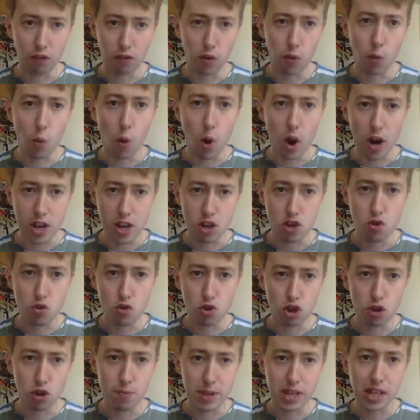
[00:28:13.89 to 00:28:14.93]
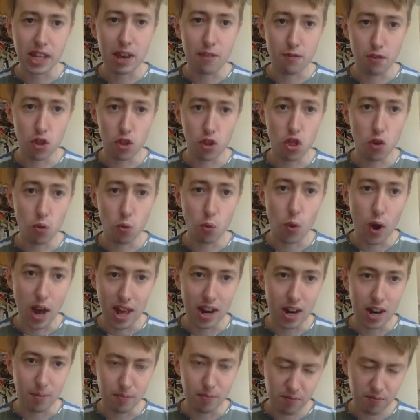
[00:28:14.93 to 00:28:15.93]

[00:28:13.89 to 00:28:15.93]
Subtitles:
for why you should be given the win,